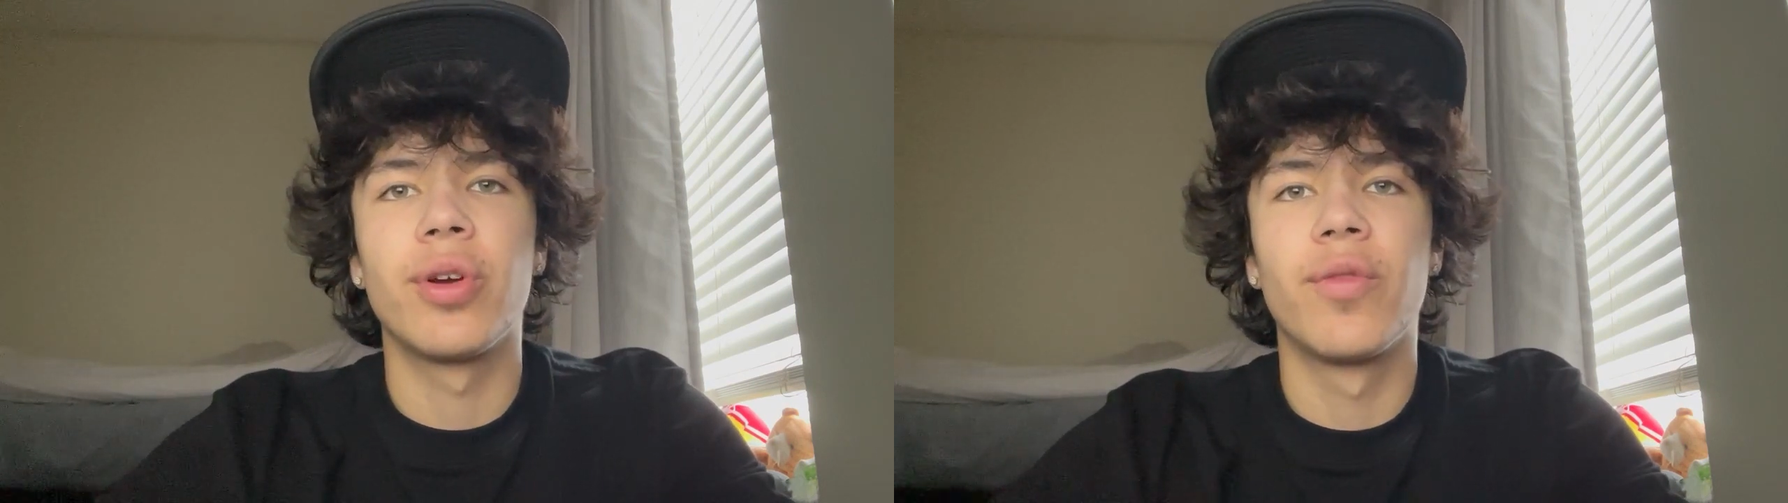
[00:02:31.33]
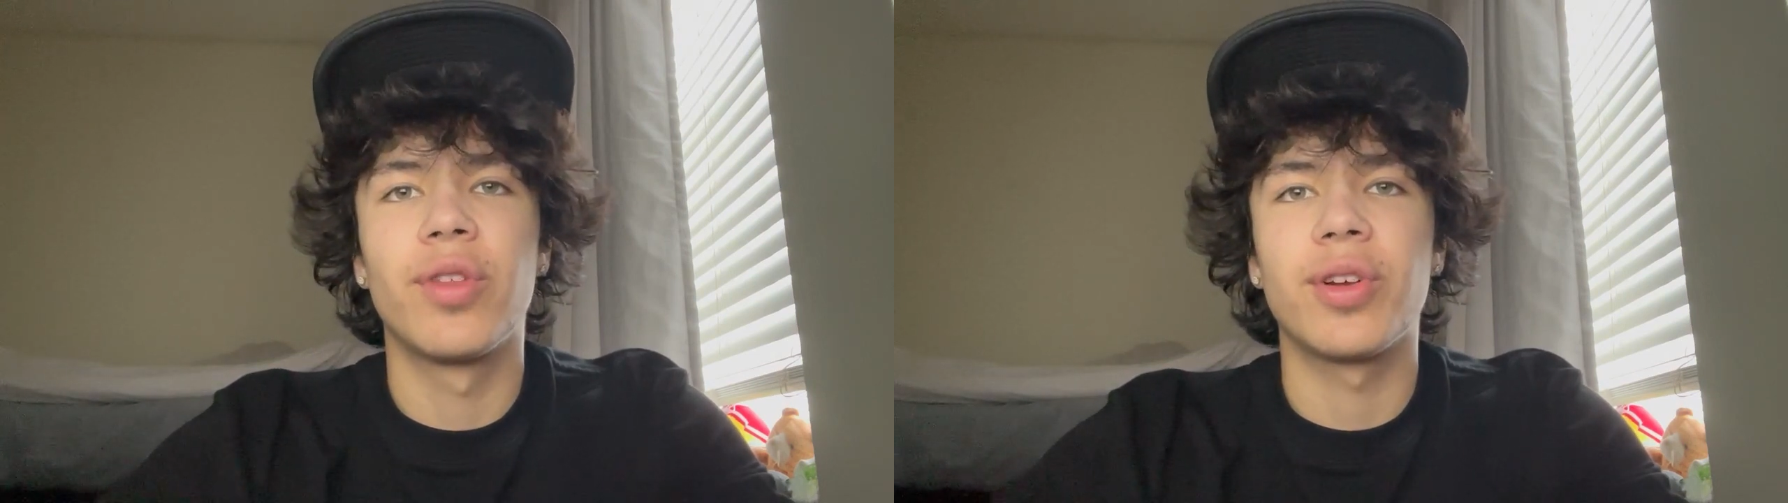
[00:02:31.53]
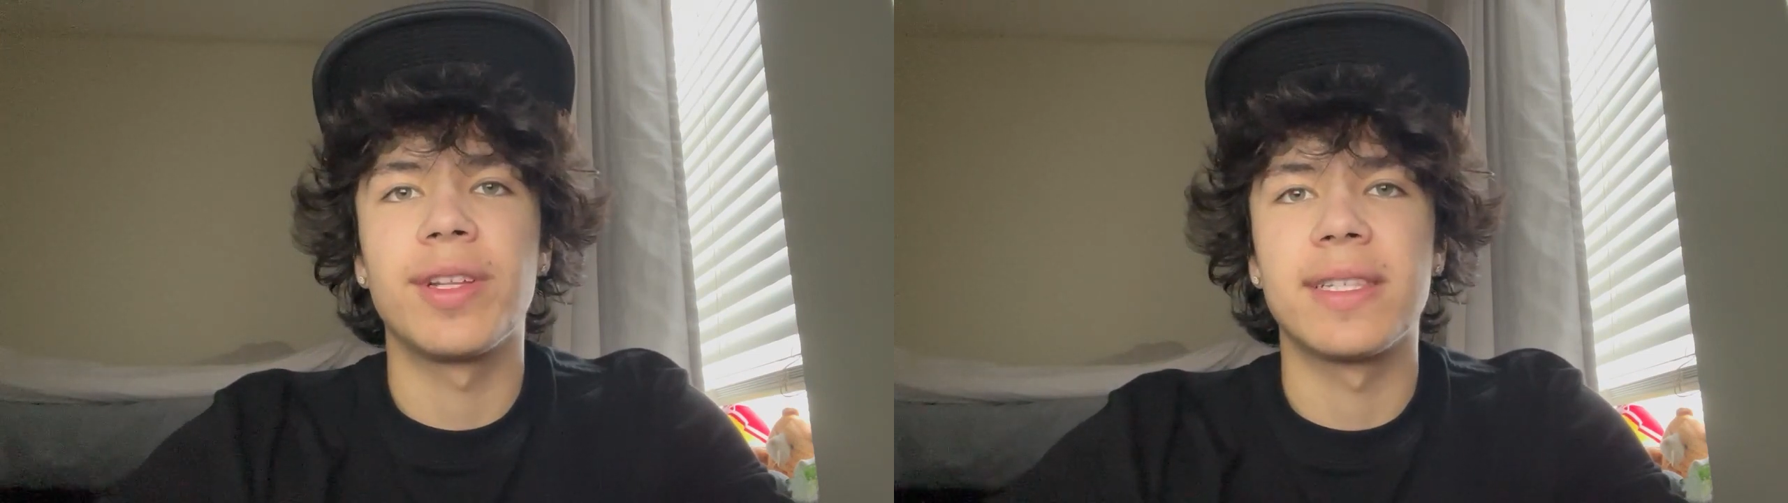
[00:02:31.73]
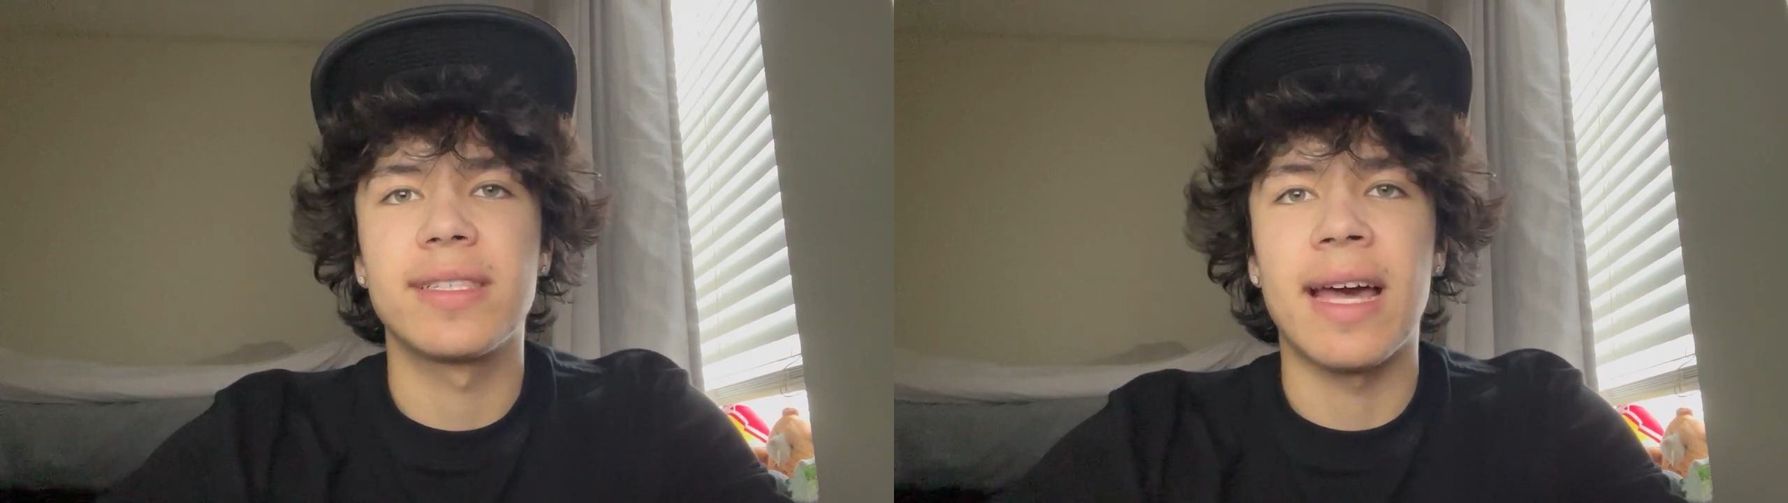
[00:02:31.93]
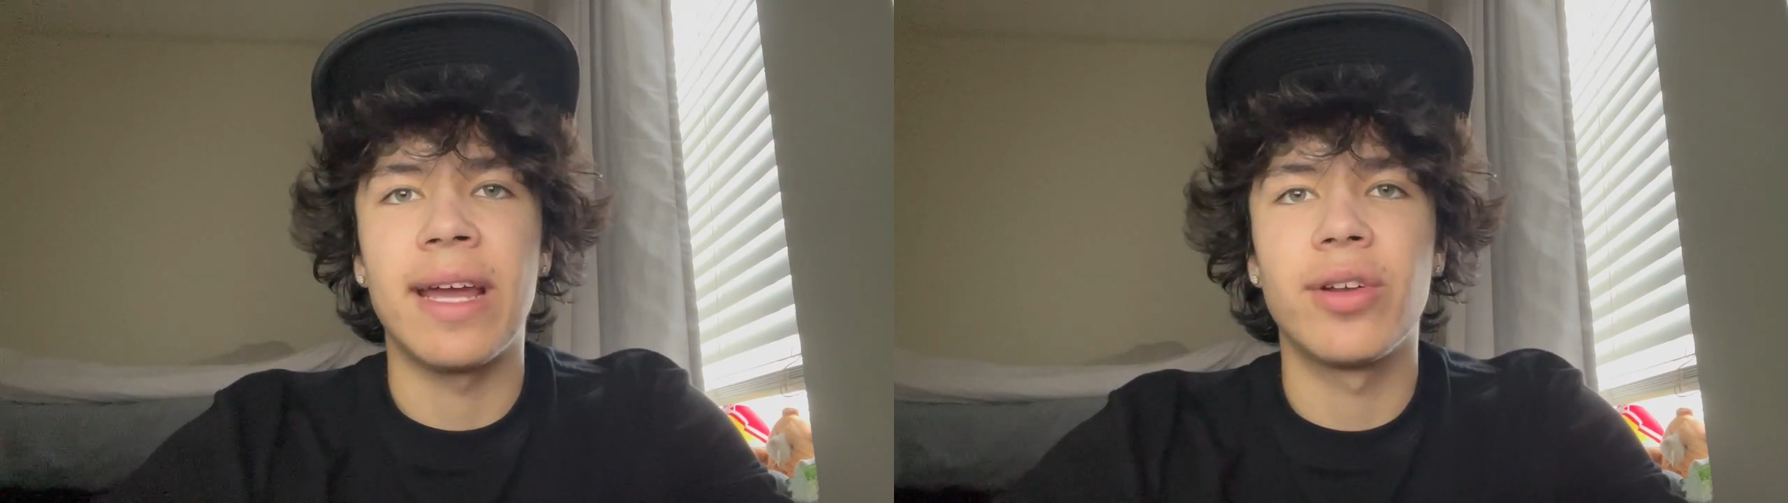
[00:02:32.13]
over their
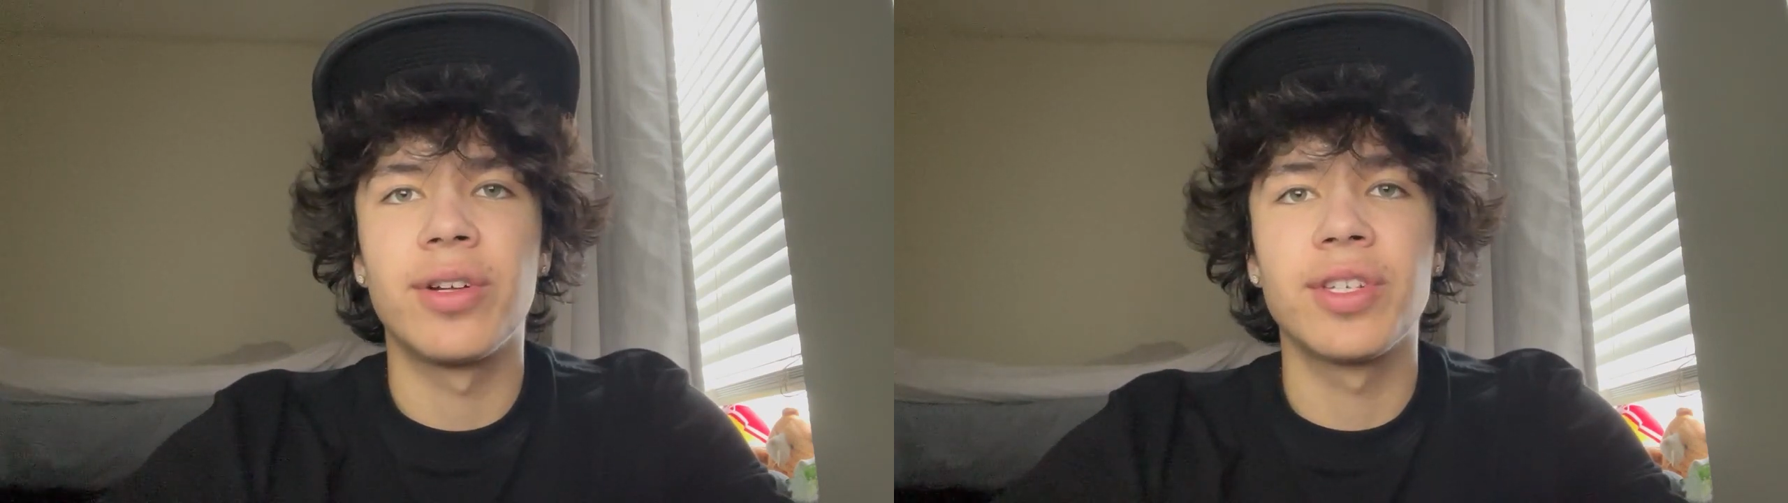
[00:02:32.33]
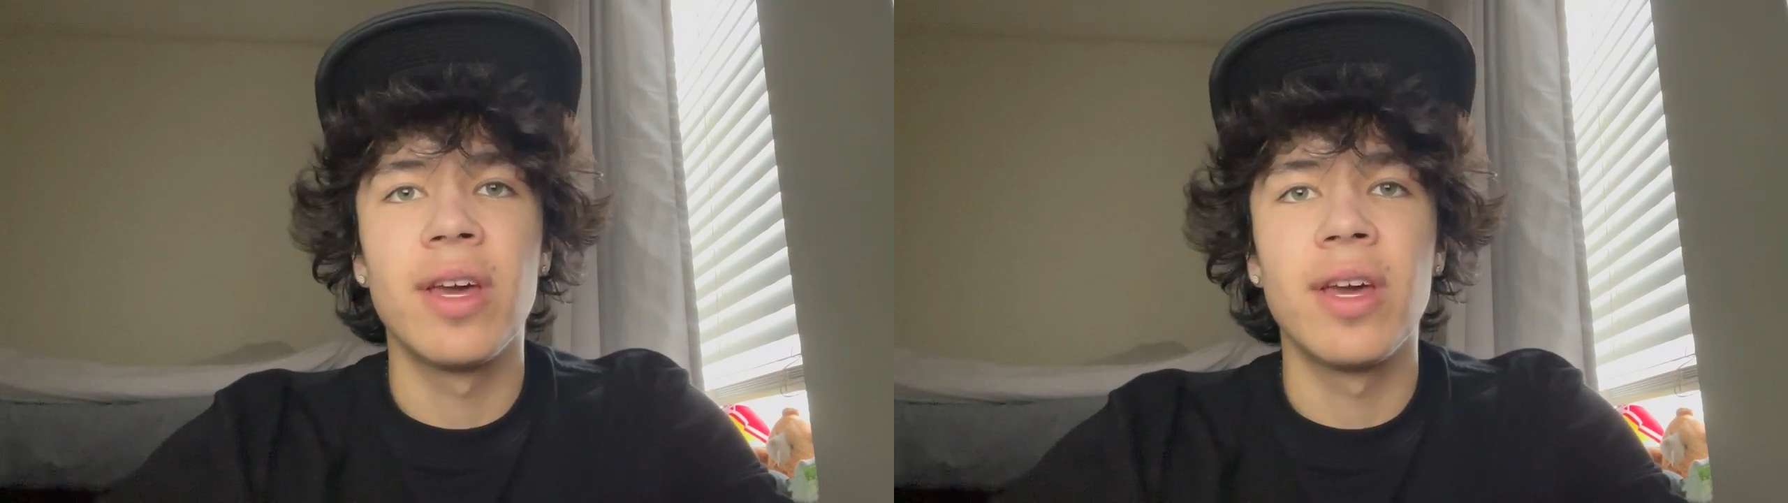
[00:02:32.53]
consigners.